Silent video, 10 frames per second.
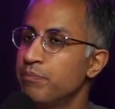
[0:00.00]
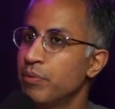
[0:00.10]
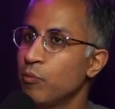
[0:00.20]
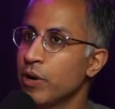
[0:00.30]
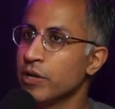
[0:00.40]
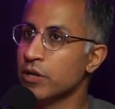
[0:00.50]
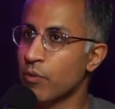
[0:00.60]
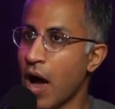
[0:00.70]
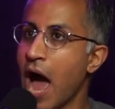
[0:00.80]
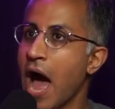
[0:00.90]
But when you
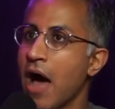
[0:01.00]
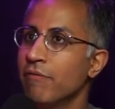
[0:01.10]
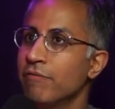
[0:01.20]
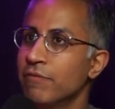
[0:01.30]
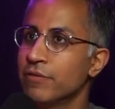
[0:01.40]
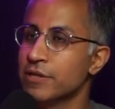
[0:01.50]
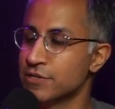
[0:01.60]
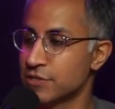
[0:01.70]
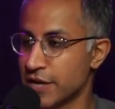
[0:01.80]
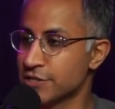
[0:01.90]
have this
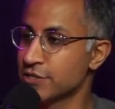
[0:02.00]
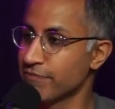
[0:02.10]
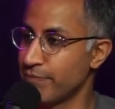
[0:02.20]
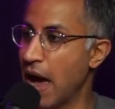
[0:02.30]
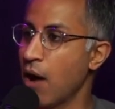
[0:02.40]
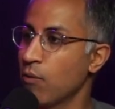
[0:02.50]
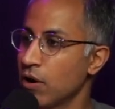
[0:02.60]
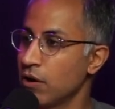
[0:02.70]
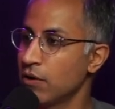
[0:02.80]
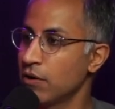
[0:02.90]
sense of power,